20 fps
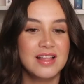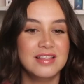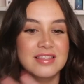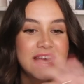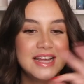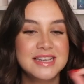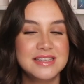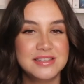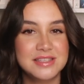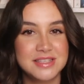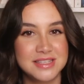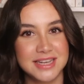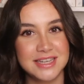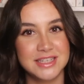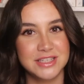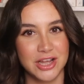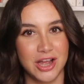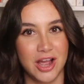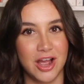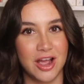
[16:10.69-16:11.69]
let's
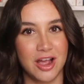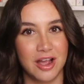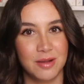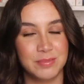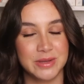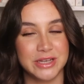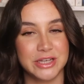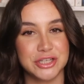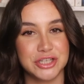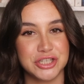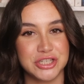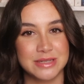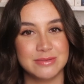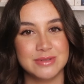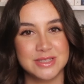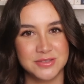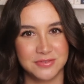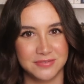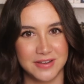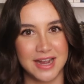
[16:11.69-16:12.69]
stick to her because she
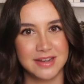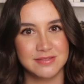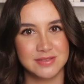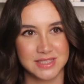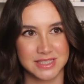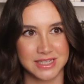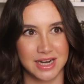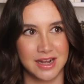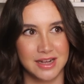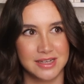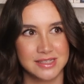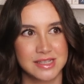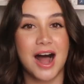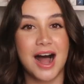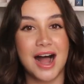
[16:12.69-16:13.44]
was 5 stars.